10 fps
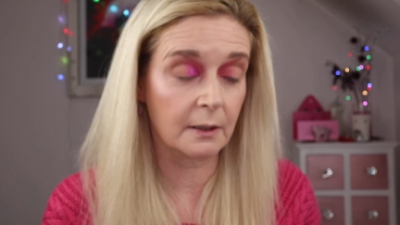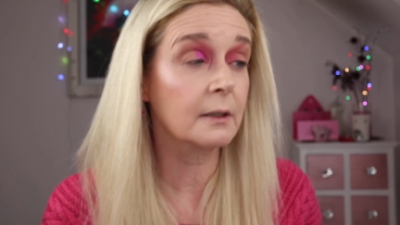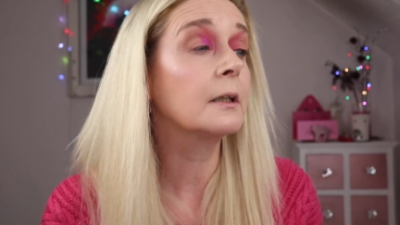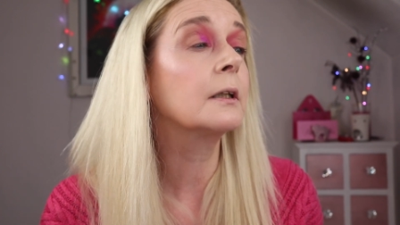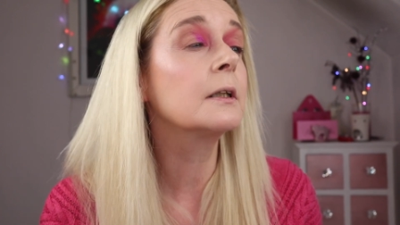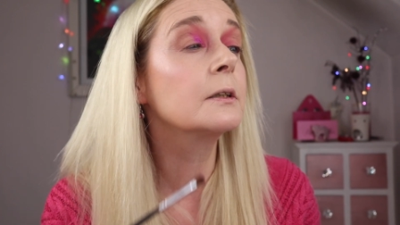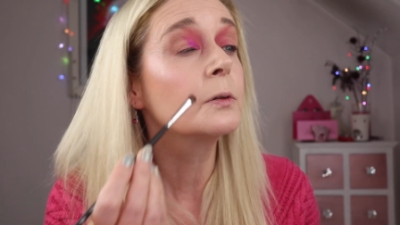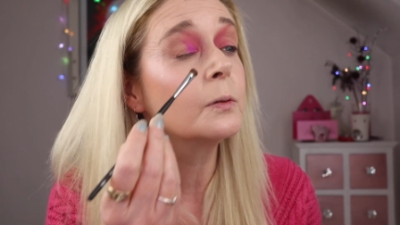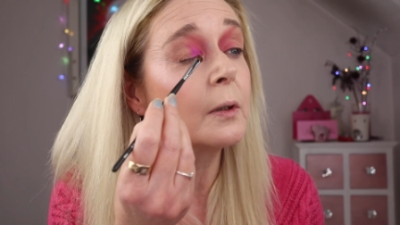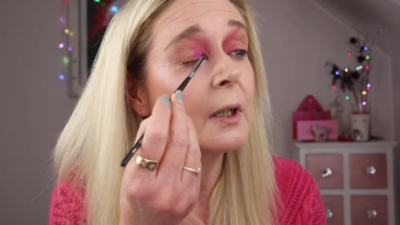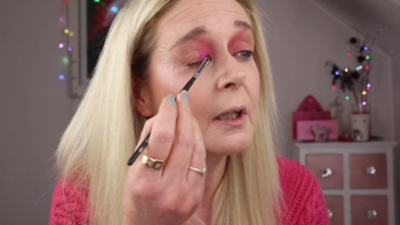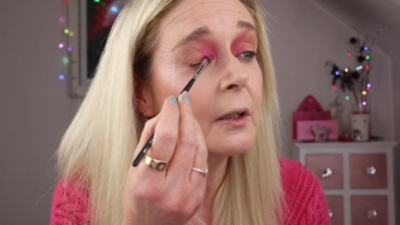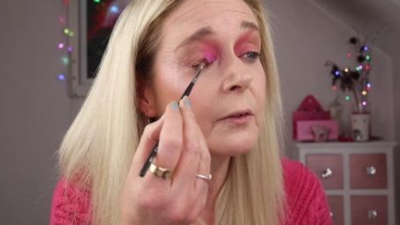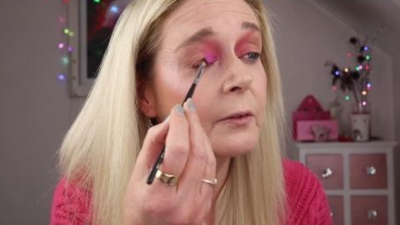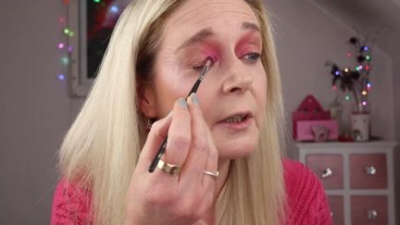I think this will
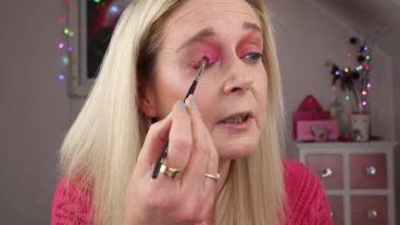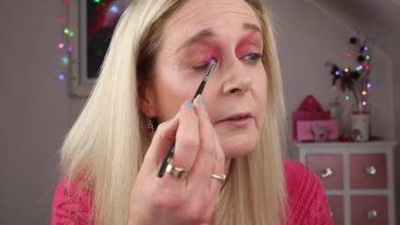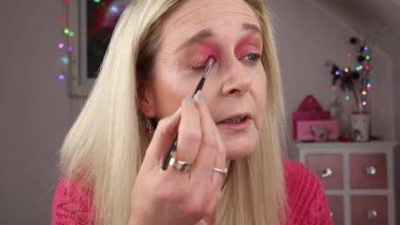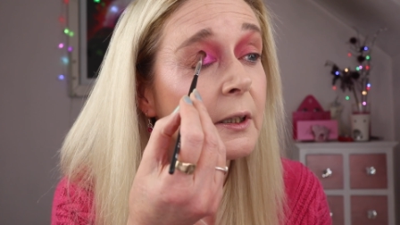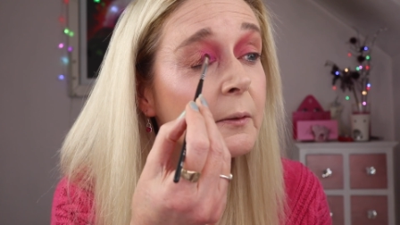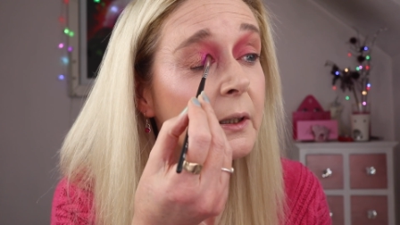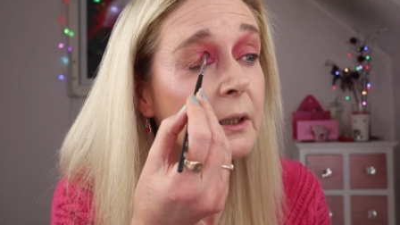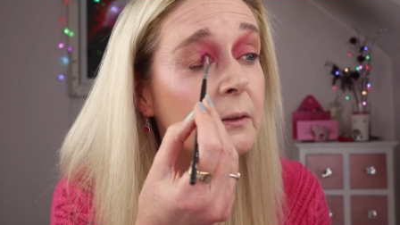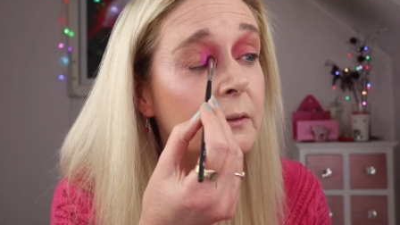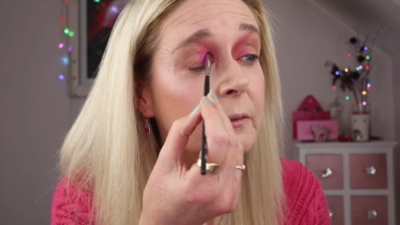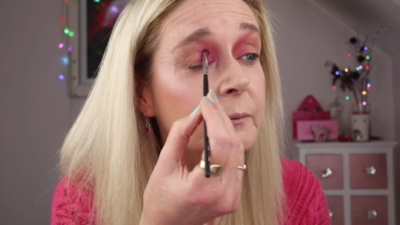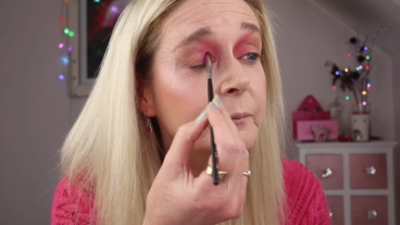work really really well.